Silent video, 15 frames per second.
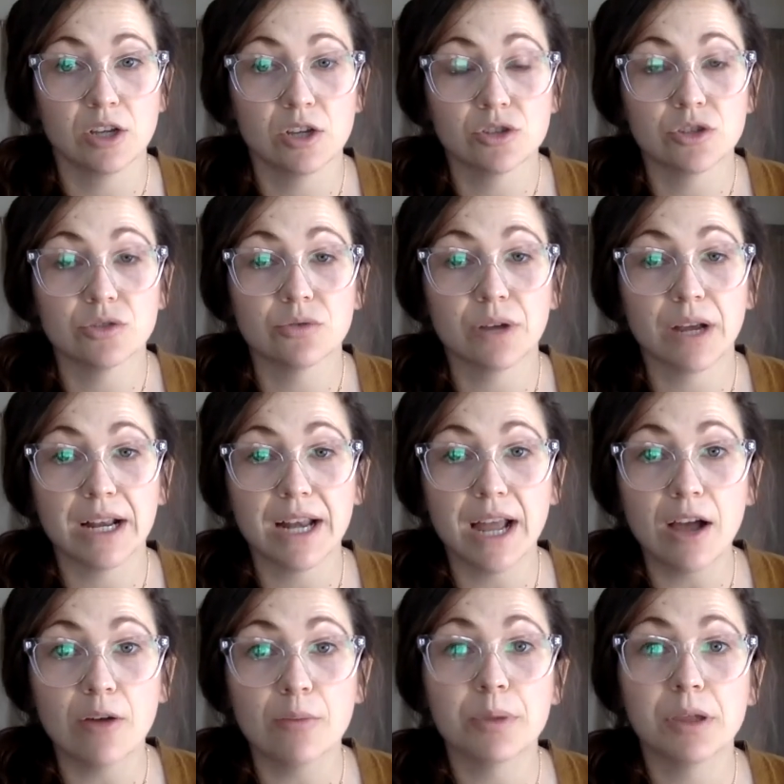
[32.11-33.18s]
So right
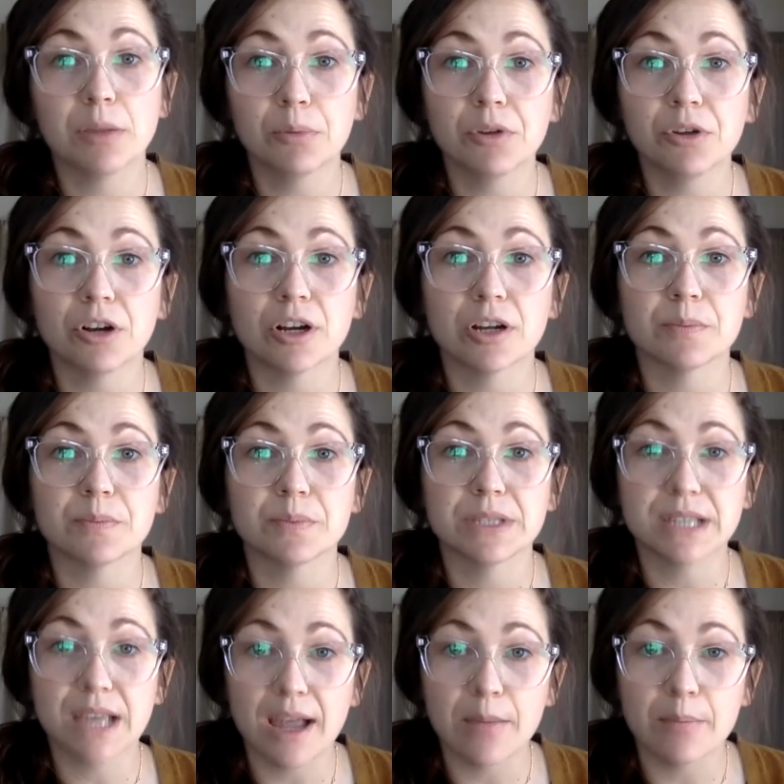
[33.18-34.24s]
now, people are
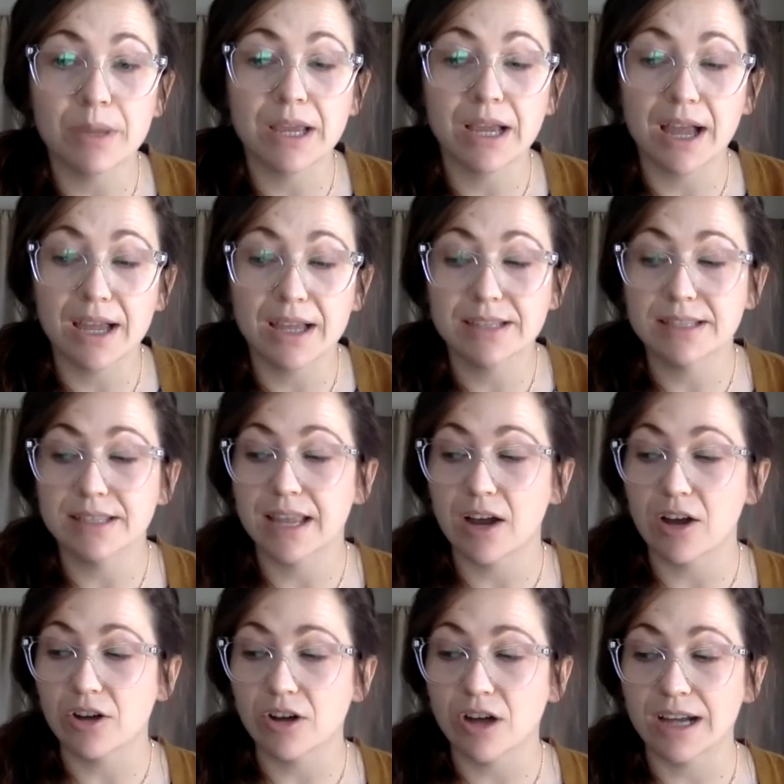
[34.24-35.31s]
upset because they
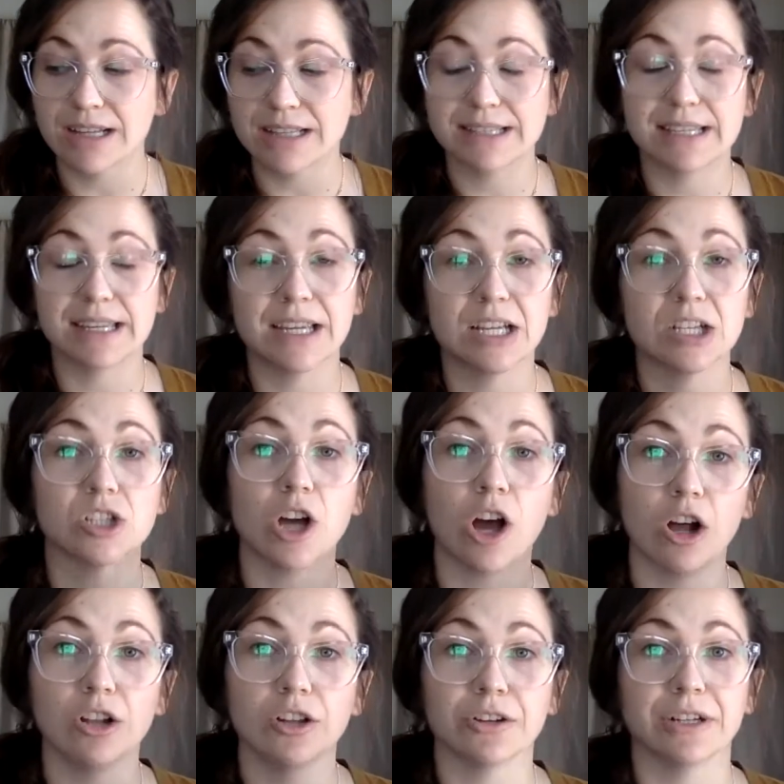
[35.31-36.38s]
are not seeing
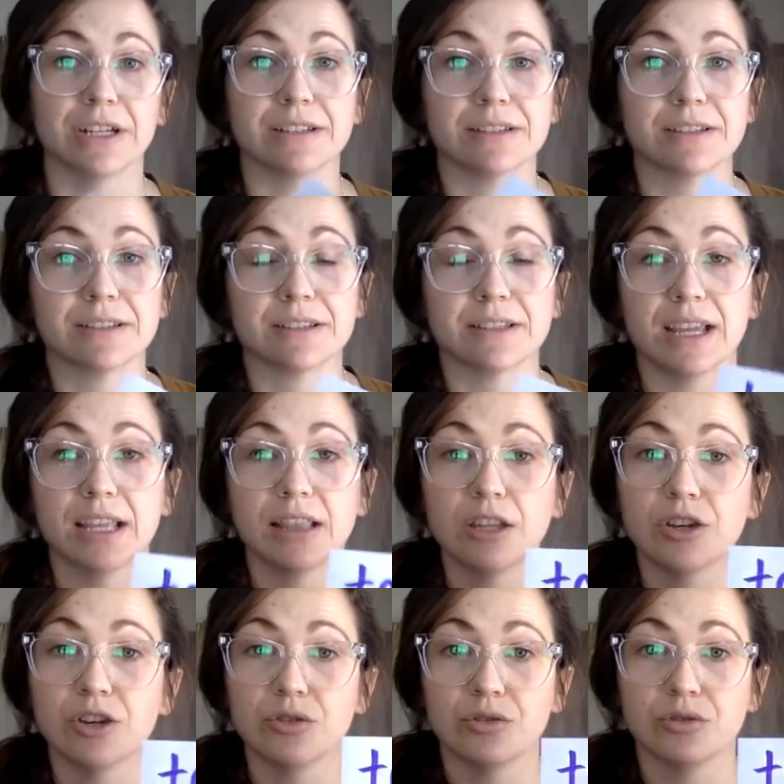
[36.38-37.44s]
tolerance in the
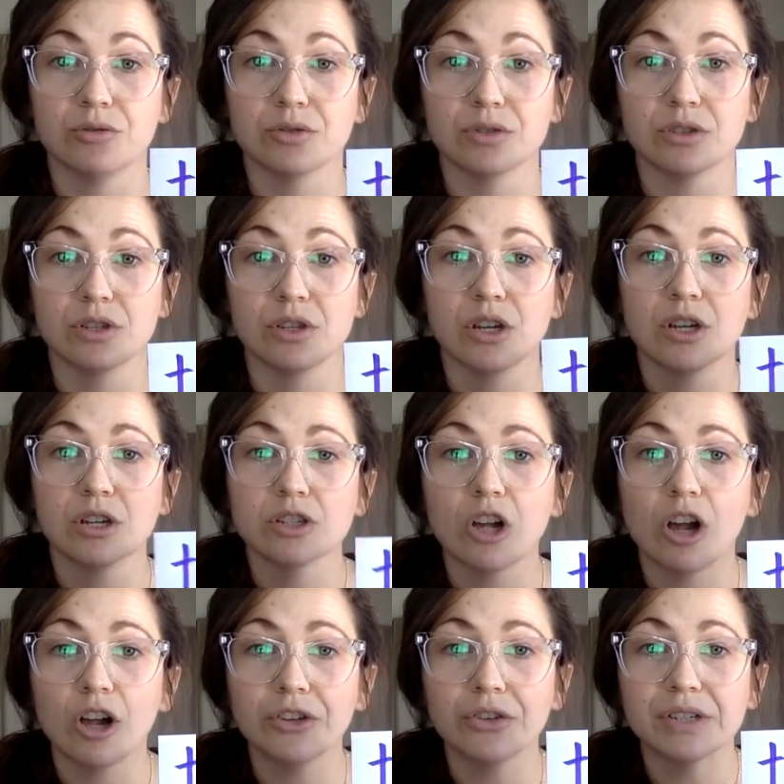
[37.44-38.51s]
news.
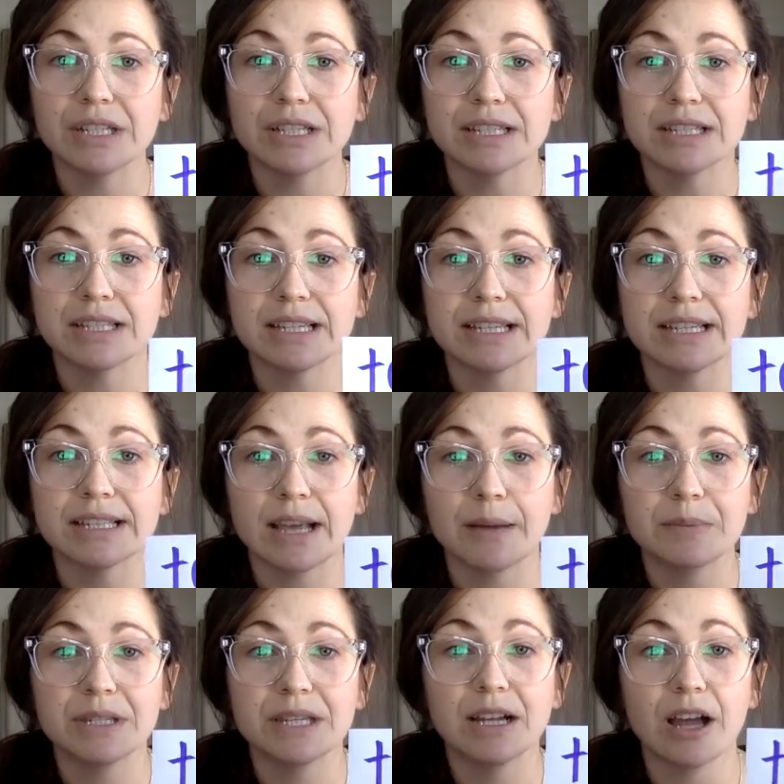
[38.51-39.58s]
Tolerance is
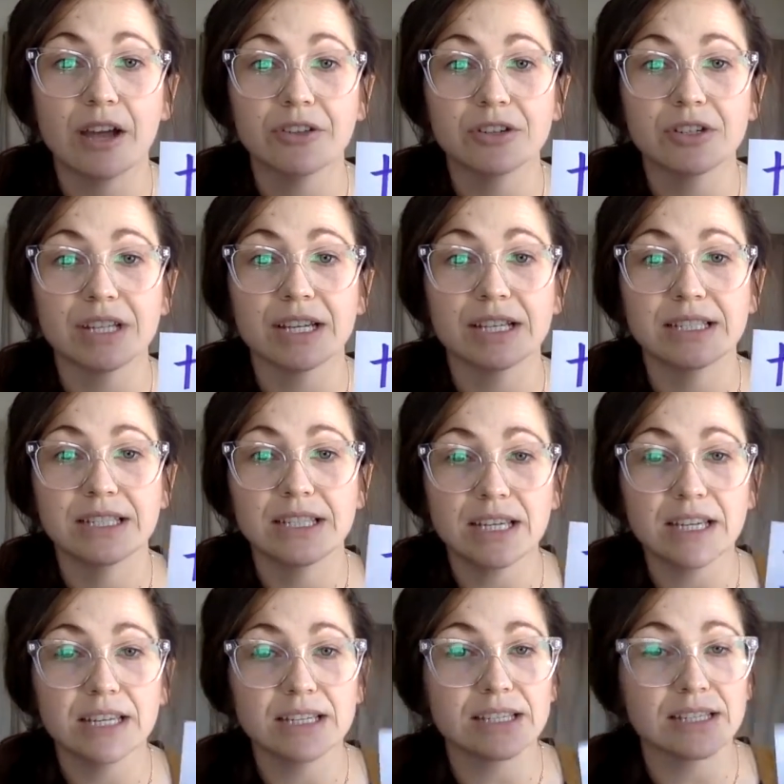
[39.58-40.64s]
accepting others'
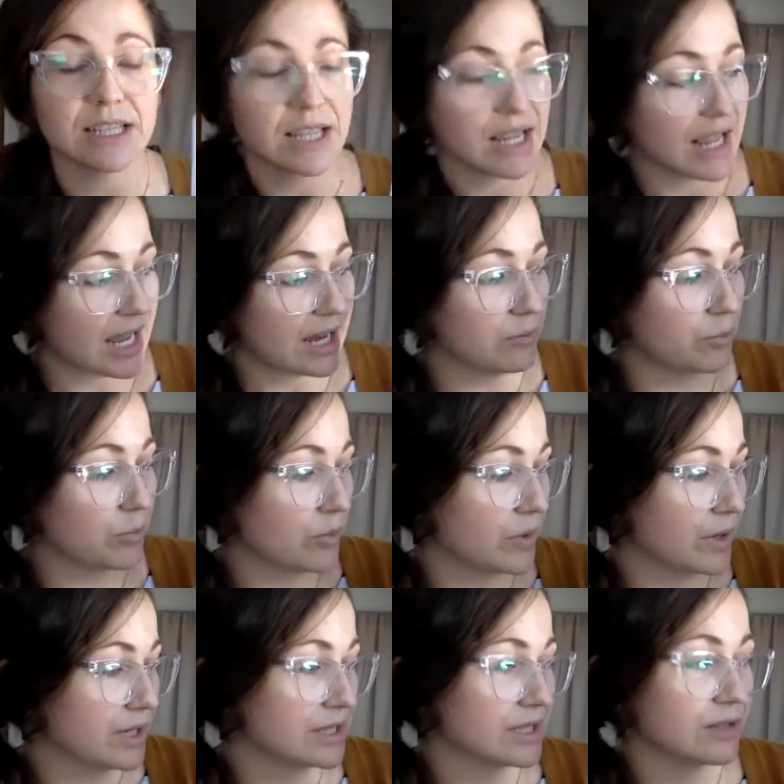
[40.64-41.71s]
ideas and
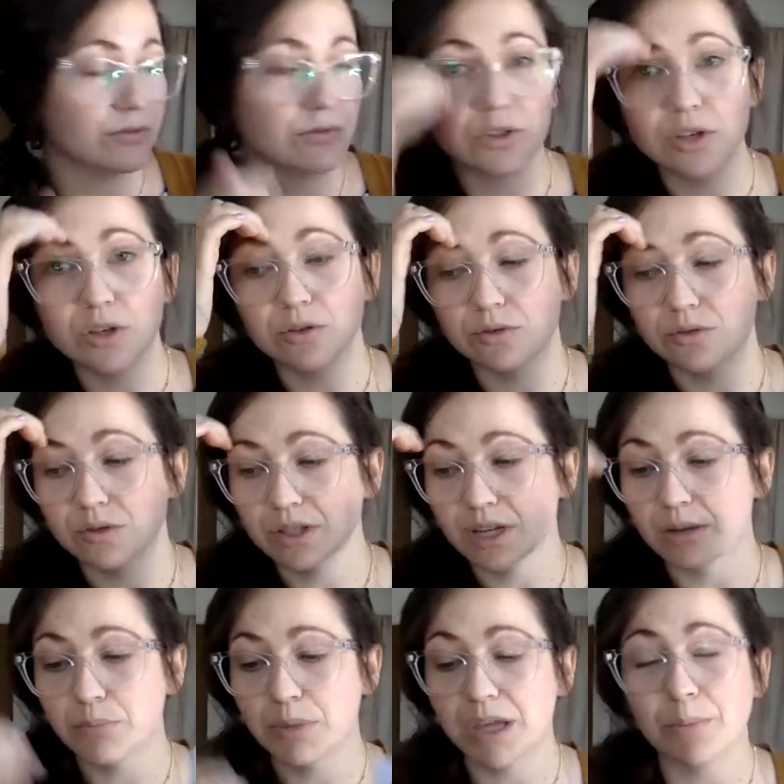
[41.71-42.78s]
points of views,
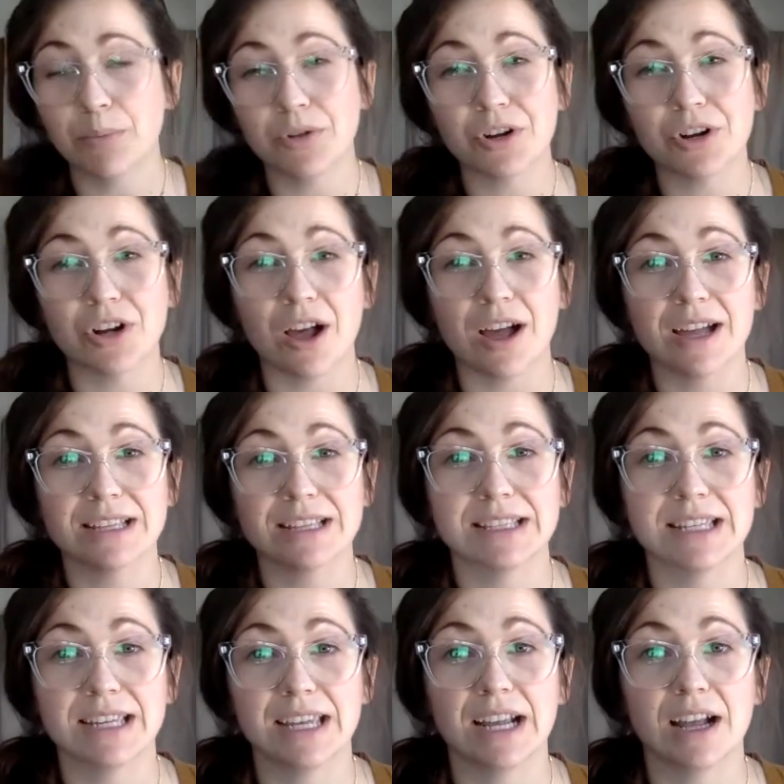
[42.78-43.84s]
and people are not
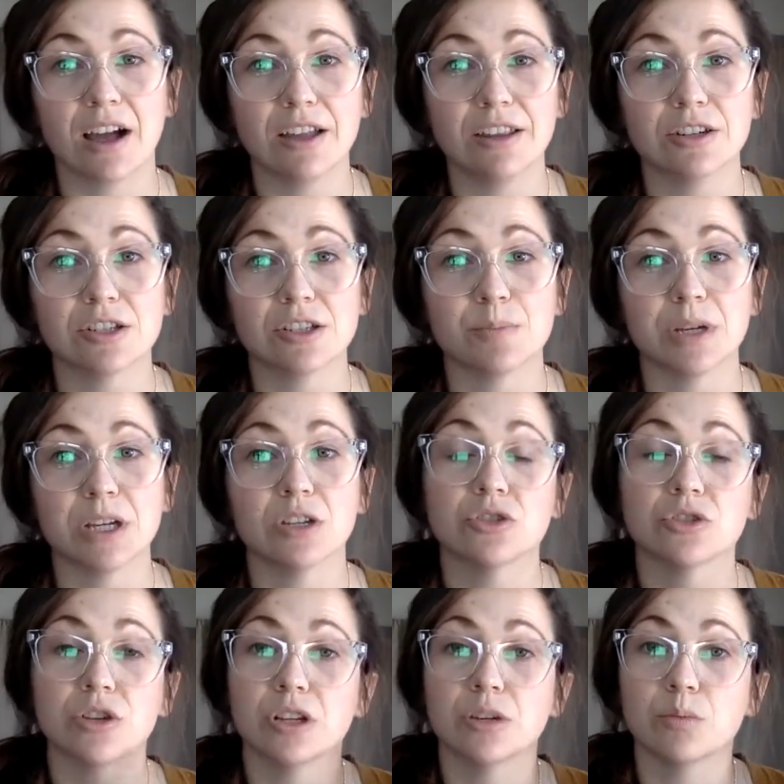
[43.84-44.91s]
seeing others being
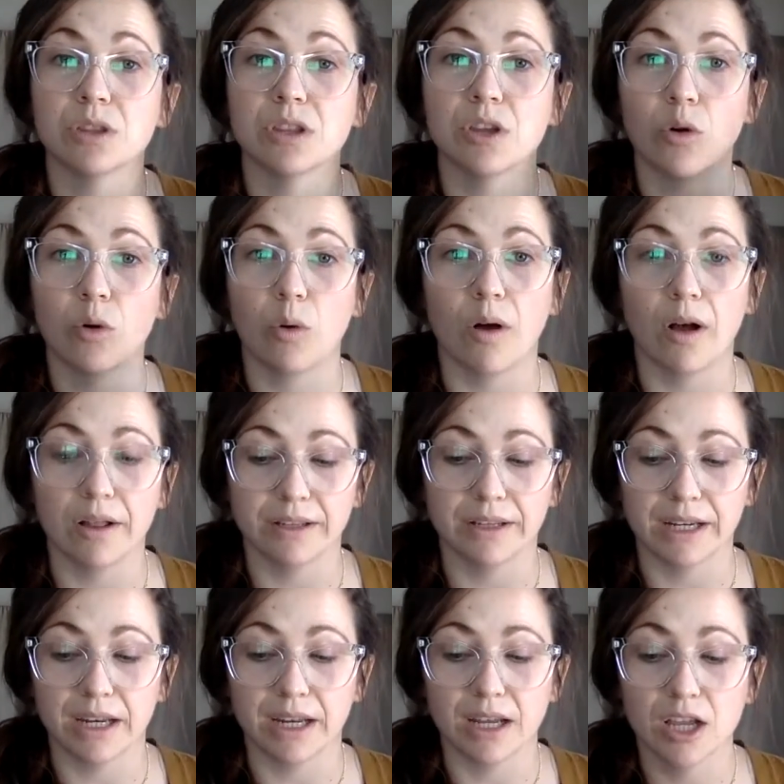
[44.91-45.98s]
treated with
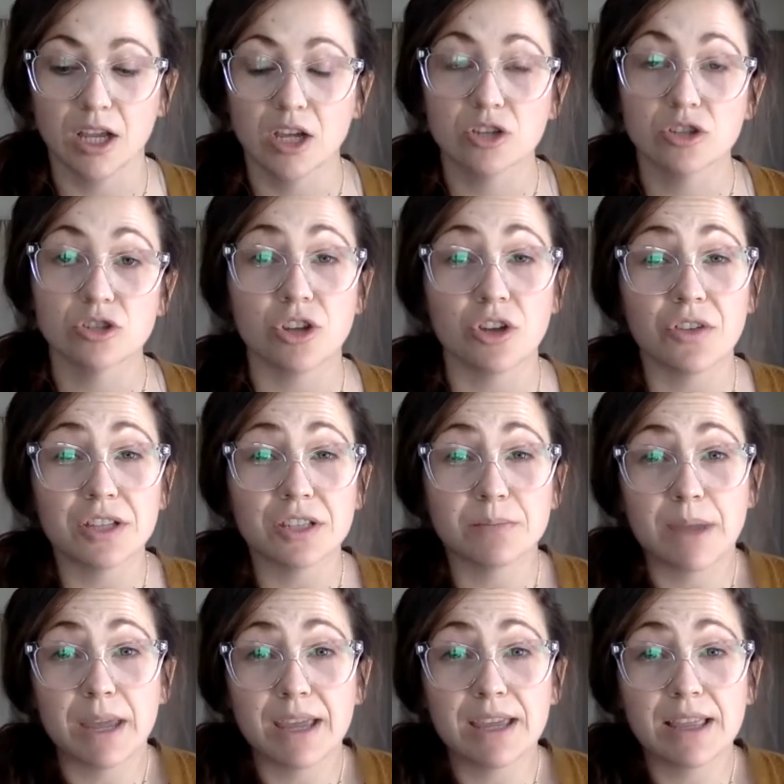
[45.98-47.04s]
equality. So that's
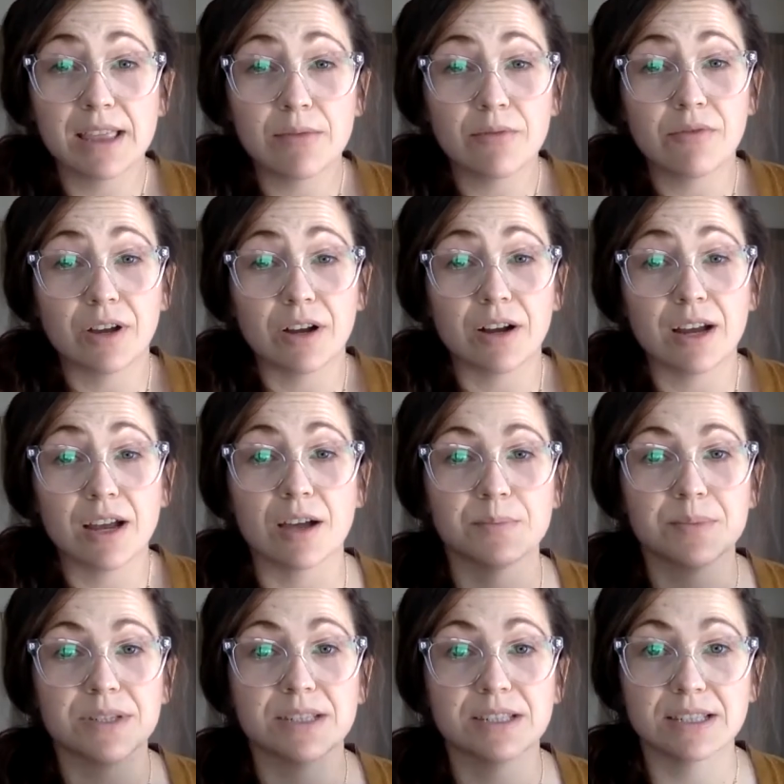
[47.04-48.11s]
making them very
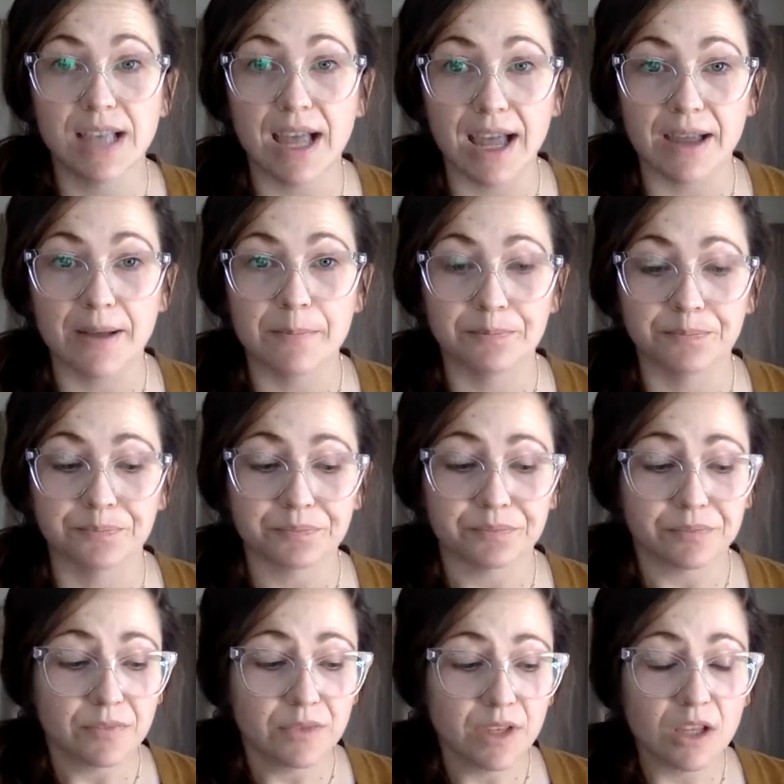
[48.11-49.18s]
upset.
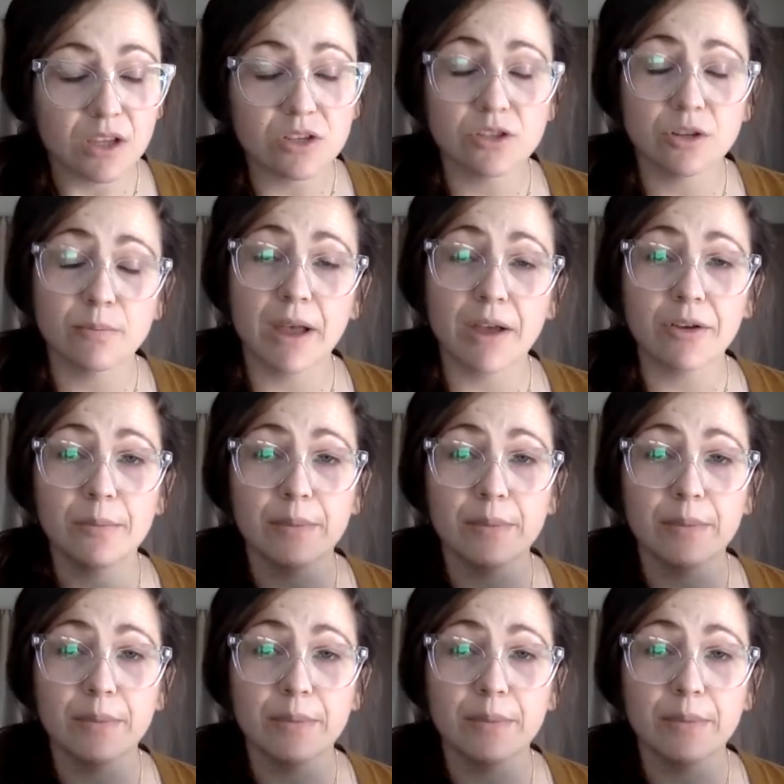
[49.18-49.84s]
So Malcolm